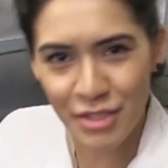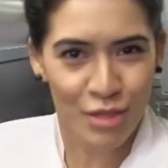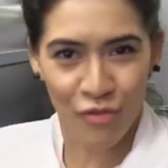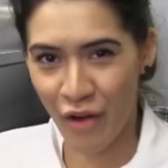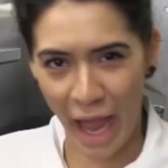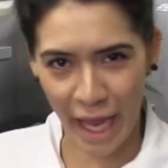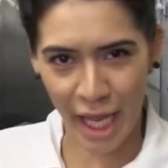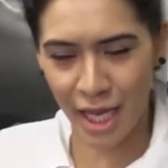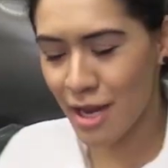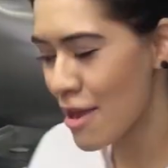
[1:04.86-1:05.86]
just frying
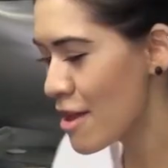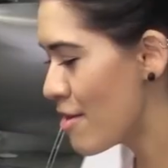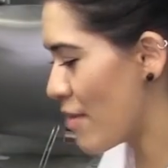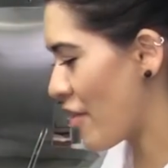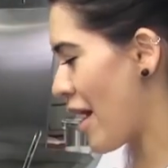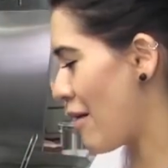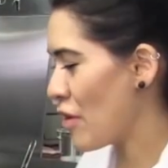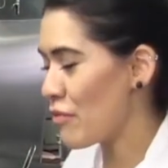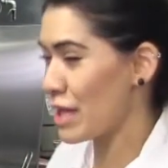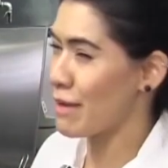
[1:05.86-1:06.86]
it. But that
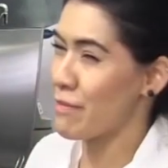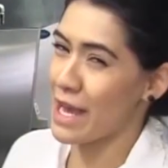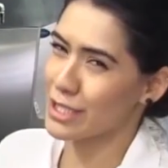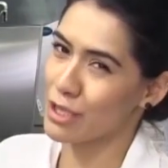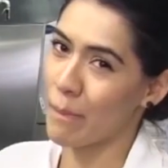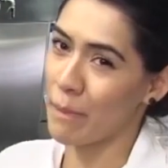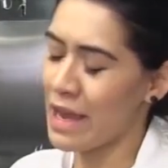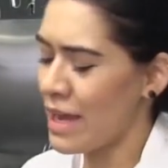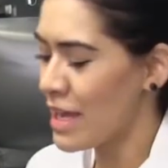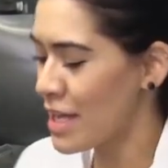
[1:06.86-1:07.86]
won't really be a
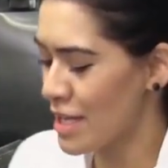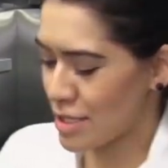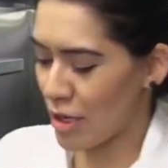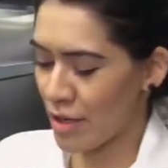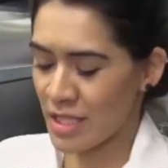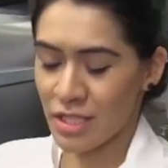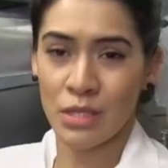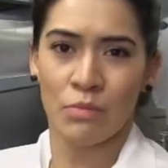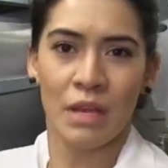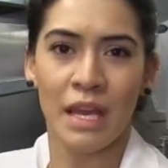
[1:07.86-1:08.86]
sope. So it's
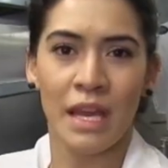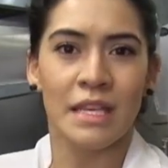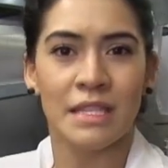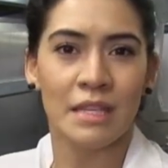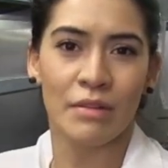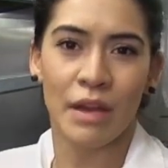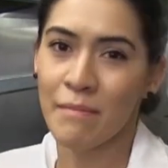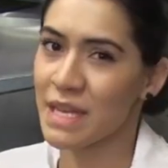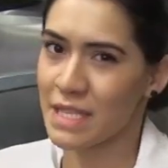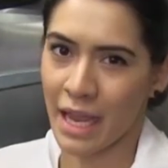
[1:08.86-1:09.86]
just really easy to get
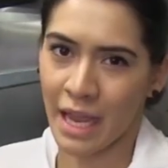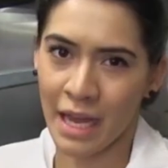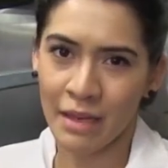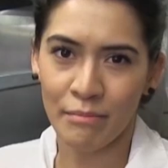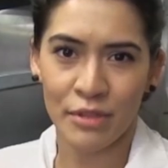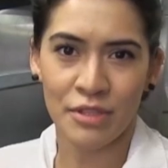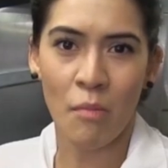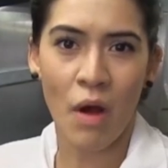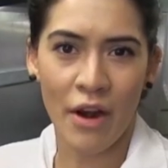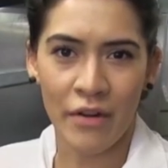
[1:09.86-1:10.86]
maseca, put
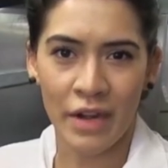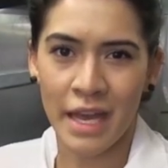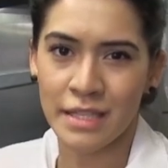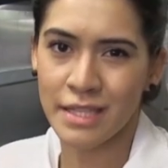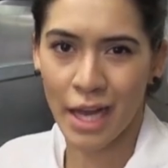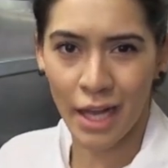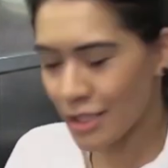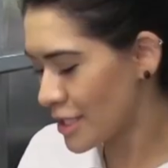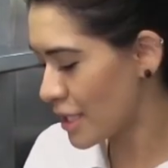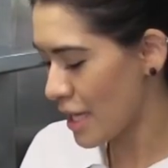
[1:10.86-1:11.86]
some water in it,
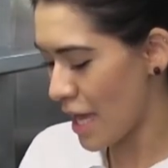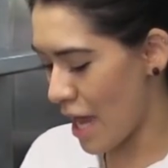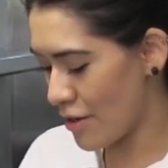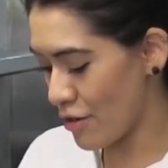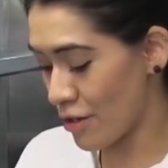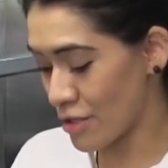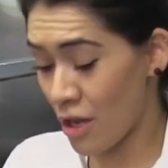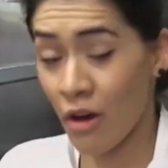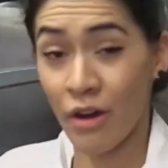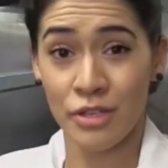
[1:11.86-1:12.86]
salt, and you're good to
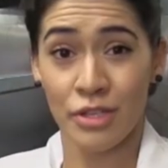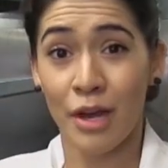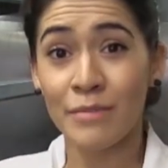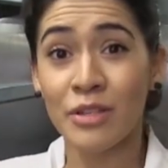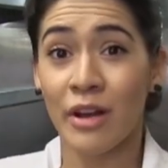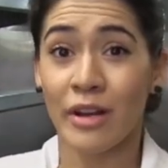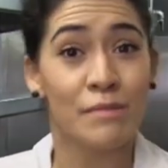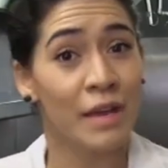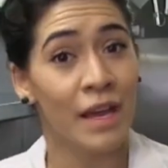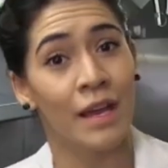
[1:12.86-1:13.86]
go. Or just come to
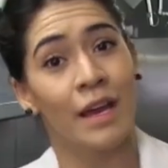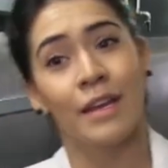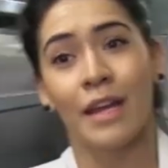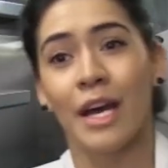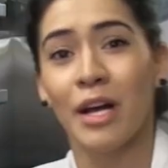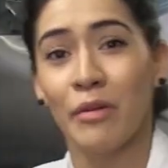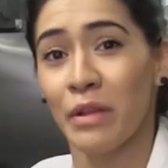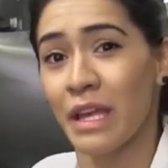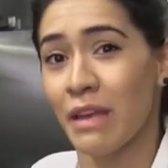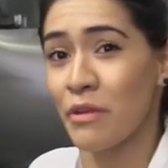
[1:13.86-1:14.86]
Cosme and
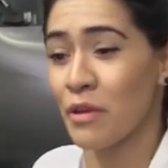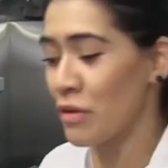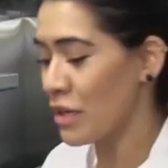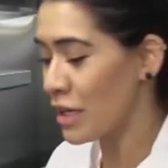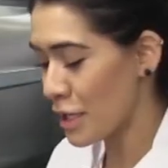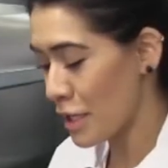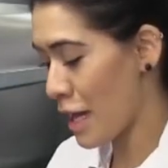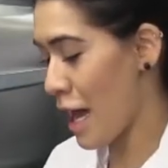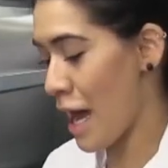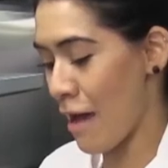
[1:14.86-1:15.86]
we'll give you
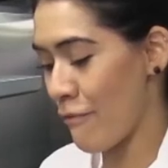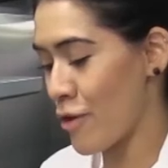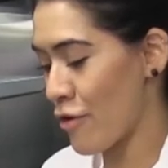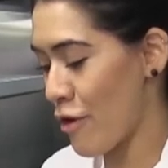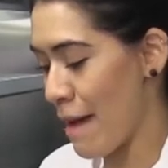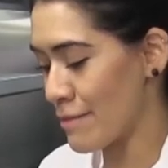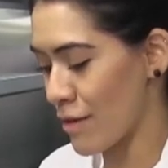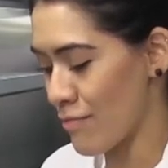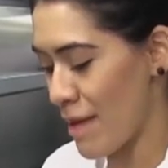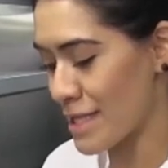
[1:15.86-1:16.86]
a few grams
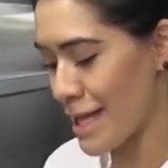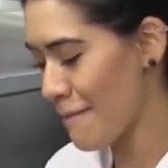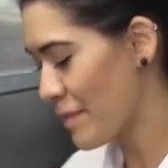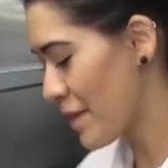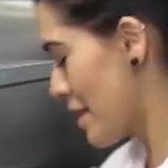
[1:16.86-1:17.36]
of masa.